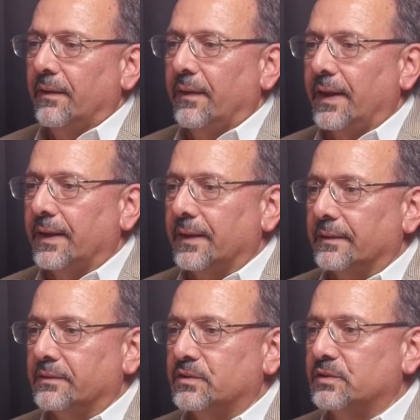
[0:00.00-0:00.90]
They
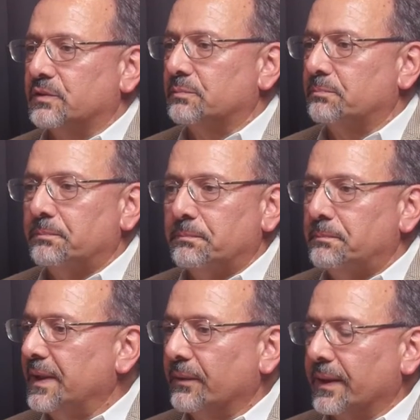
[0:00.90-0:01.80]

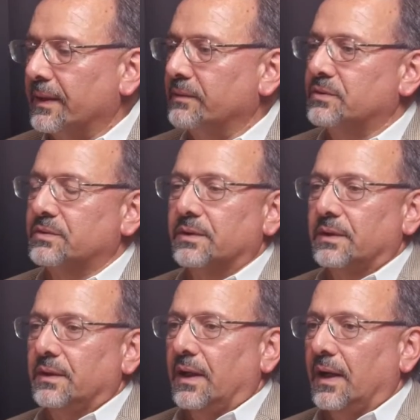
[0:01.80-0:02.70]
experience
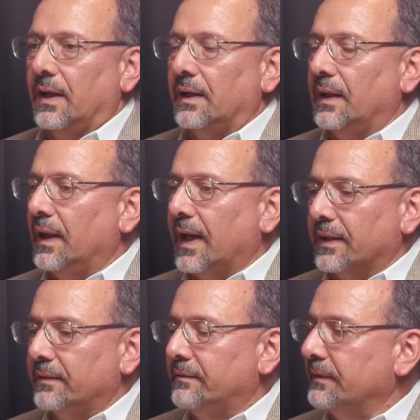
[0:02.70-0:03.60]
a lot
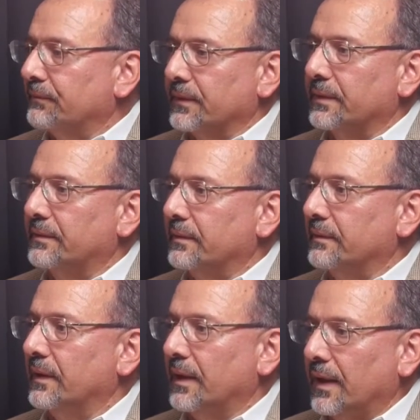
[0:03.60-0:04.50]
of different
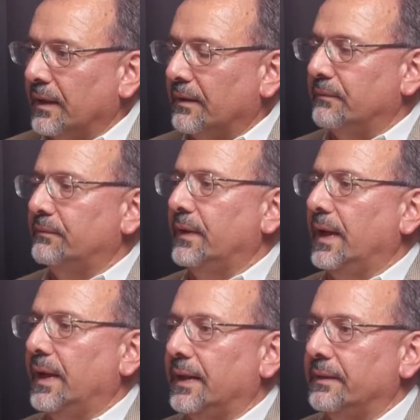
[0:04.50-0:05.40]
love
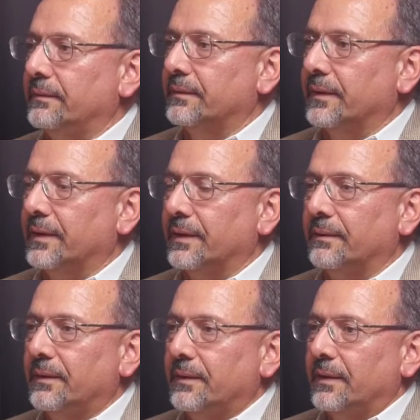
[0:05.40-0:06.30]
and
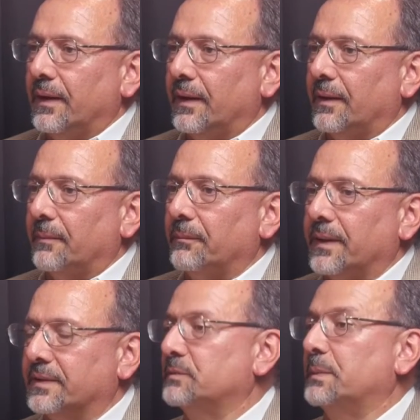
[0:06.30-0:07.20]

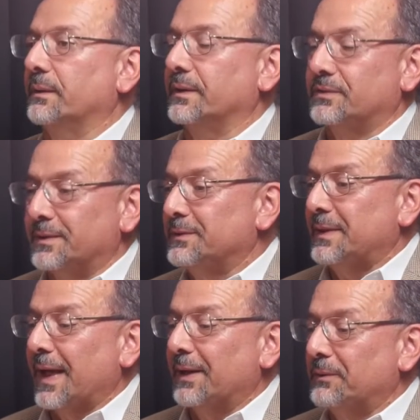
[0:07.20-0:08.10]
experiences
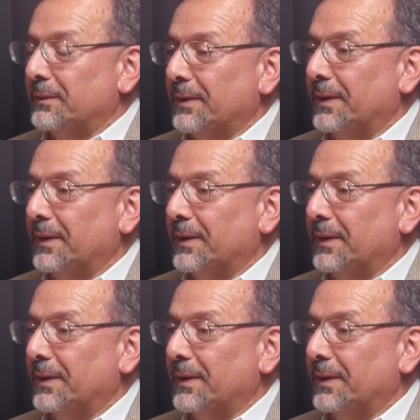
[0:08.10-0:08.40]
that